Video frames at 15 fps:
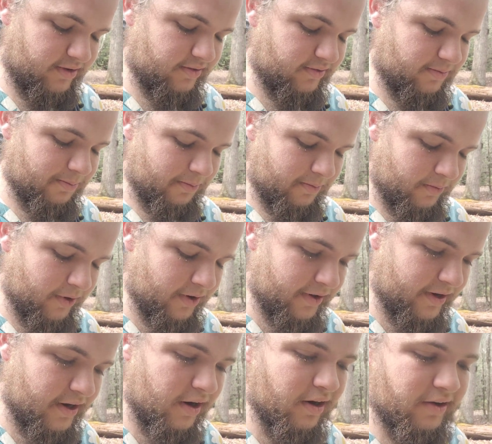It's really
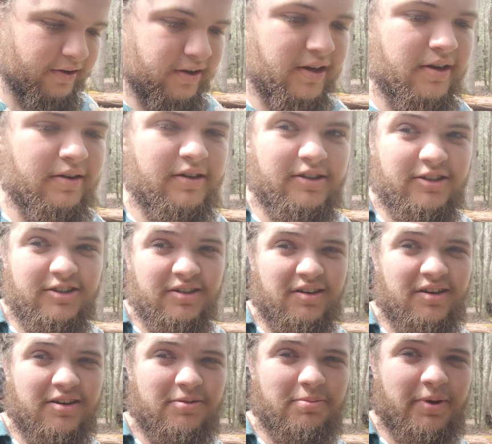garlicky, really
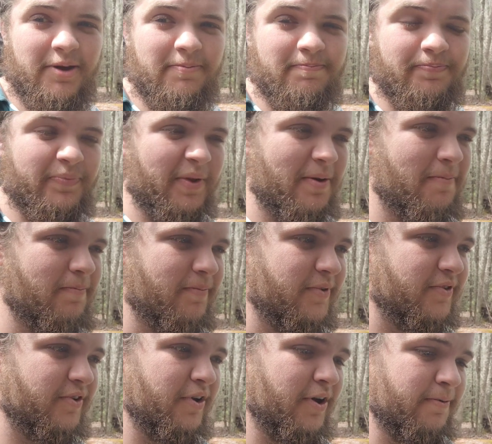strong, but
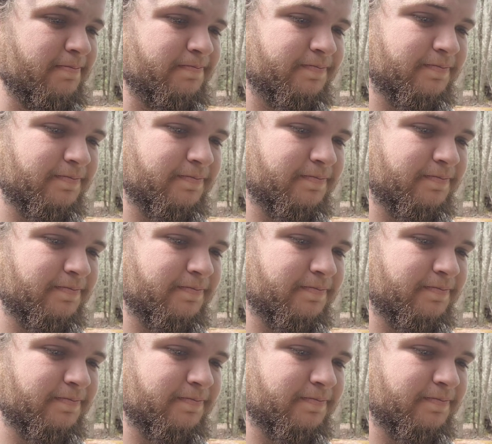it's good.